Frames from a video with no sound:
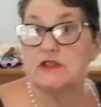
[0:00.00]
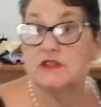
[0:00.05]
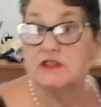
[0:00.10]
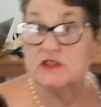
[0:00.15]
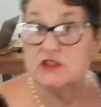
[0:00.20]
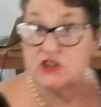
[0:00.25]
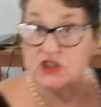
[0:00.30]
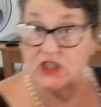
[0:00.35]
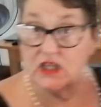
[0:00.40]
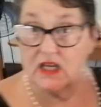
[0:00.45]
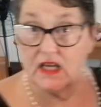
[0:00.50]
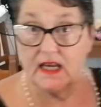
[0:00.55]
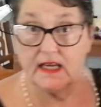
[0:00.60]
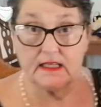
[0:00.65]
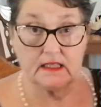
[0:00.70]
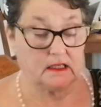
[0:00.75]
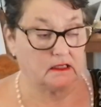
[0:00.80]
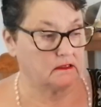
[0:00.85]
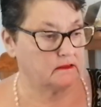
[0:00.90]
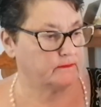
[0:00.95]
to the
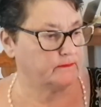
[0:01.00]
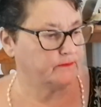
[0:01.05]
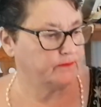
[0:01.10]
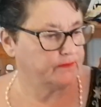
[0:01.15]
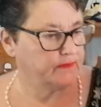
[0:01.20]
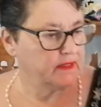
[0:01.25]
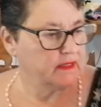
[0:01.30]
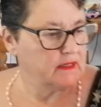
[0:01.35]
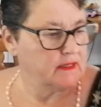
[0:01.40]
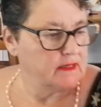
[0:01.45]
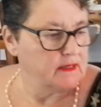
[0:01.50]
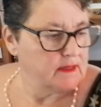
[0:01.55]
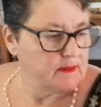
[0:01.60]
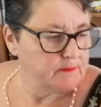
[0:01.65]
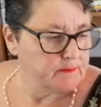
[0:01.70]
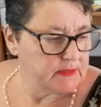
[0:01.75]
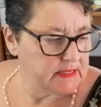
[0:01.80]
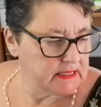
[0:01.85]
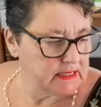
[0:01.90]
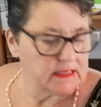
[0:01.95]
channel
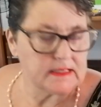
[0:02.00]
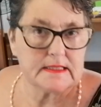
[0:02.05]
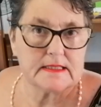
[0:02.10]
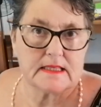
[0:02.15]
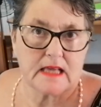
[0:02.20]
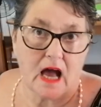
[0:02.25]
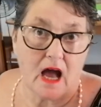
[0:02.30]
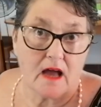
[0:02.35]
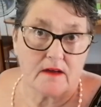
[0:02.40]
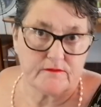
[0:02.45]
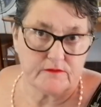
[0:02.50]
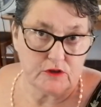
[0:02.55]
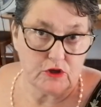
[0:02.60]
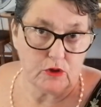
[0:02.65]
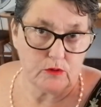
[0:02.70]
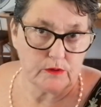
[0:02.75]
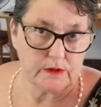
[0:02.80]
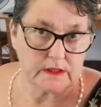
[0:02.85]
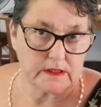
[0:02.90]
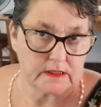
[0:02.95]
because I've
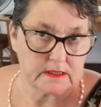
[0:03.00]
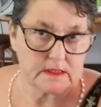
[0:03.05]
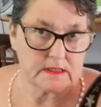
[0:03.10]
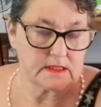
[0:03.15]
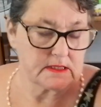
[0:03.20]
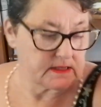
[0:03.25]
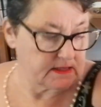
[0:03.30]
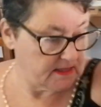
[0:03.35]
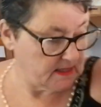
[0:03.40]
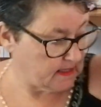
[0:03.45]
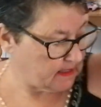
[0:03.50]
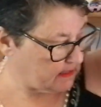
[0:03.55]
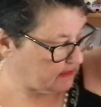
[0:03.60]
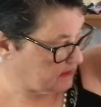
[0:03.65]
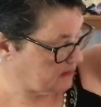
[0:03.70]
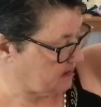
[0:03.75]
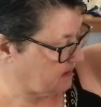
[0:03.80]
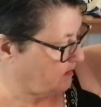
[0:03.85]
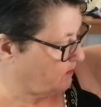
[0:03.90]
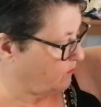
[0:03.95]
noticed
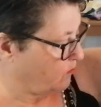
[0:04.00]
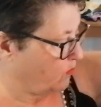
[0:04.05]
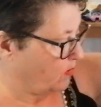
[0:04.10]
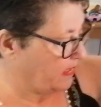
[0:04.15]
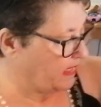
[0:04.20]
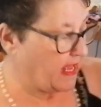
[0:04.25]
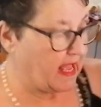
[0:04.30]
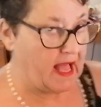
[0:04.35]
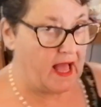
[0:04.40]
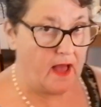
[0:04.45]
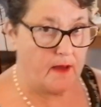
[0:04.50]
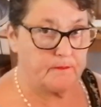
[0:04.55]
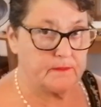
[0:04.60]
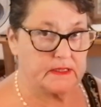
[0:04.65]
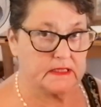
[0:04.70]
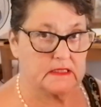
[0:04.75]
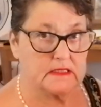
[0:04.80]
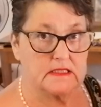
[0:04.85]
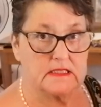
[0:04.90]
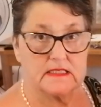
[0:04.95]
that what
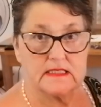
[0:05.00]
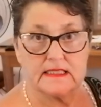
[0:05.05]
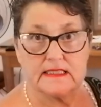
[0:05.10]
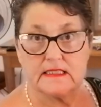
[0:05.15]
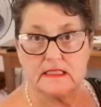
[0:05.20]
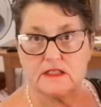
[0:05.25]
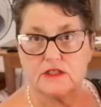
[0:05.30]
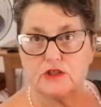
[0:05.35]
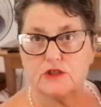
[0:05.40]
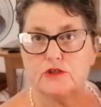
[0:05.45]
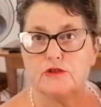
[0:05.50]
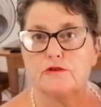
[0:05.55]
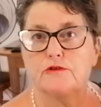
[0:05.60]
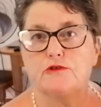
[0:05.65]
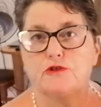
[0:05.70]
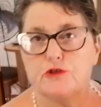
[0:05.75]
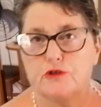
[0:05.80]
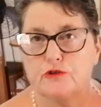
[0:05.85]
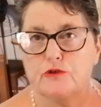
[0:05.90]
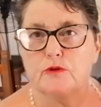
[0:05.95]
happens is
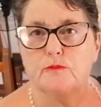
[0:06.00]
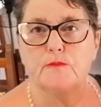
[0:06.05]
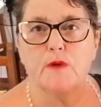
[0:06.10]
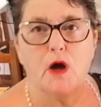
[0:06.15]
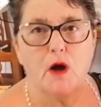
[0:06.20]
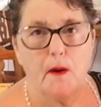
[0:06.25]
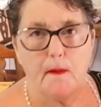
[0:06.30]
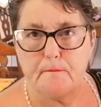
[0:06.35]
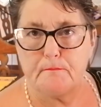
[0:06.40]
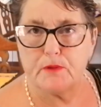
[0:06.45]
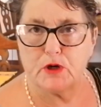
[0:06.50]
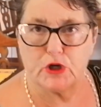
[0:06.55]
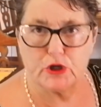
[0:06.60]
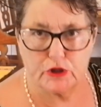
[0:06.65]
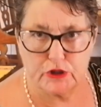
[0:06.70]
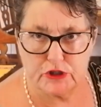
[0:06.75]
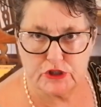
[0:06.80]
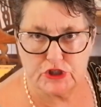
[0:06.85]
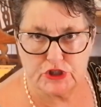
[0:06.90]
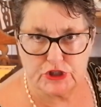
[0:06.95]
YouTube
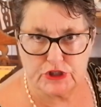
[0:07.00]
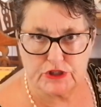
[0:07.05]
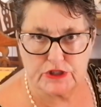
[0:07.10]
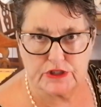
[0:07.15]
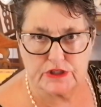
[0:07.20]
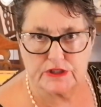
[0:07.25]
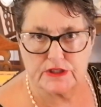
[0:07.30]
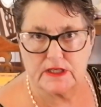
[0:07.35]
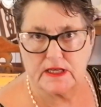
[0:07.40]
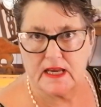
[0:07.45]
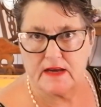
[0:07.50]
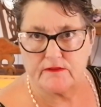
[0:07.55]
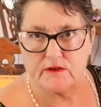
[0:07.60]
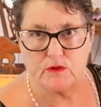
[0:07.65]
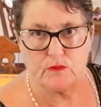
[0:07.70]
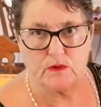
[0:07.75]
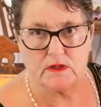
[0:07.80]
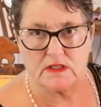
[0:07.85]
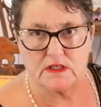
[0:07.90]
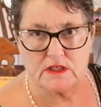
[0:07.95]
purges every
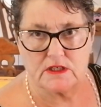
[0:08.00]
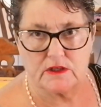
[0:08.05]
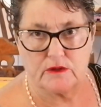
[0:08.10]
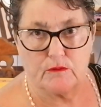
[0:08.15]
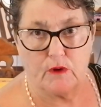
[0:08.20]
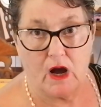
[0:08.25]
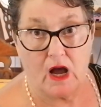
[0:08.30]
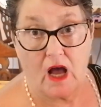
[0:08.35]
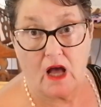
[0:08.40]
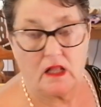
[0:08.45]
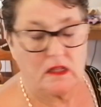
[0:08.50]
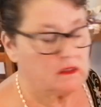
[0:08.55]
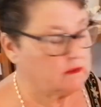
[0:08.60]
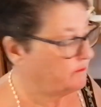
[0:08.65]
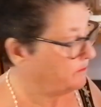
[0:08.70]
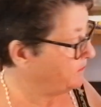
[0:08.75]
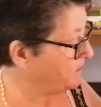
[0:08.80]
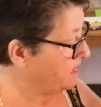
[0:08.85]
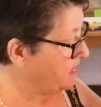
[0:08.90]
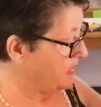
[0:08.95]
once in a while
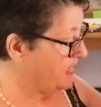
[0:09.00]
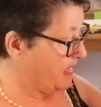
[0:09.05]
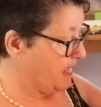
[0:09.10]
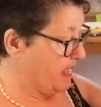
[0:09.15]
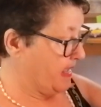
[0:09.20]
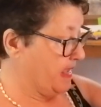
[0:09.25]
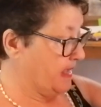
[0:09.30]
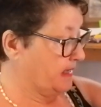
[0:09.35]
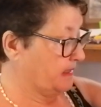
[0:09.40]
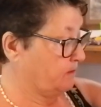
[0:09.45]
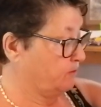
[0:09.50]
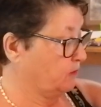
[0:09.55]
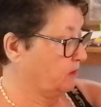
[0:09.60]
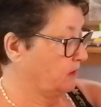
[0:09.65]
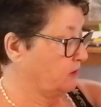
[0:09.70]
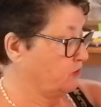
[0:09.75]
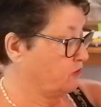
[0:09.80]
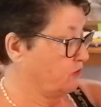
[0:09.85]
and will